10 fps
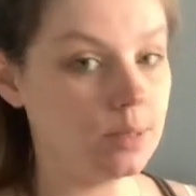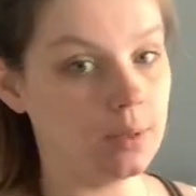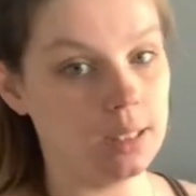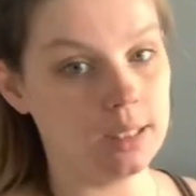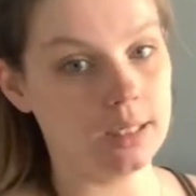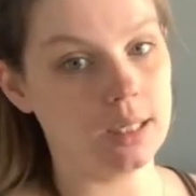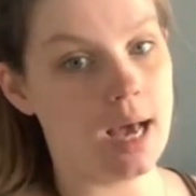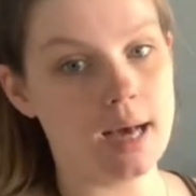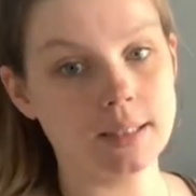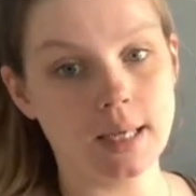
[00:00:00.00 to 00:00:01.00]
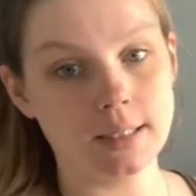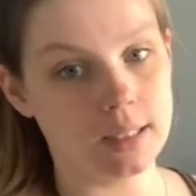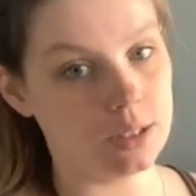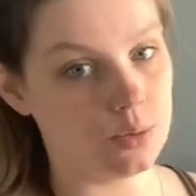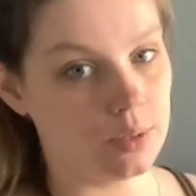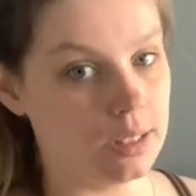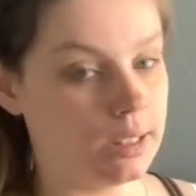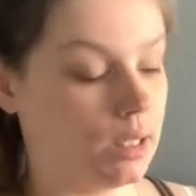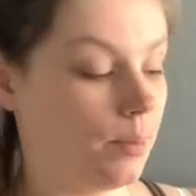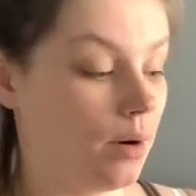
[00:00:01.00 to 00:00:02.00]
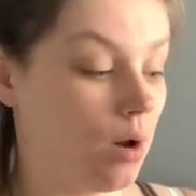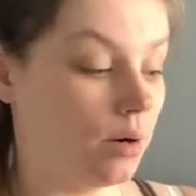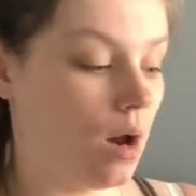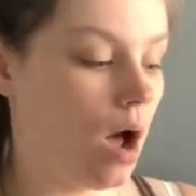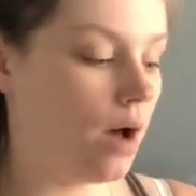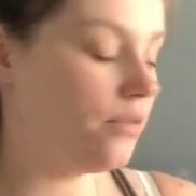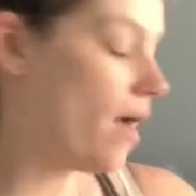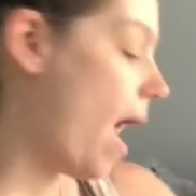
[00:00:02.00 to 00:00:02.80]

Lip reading: with easy access. So these are really easy to put on and off.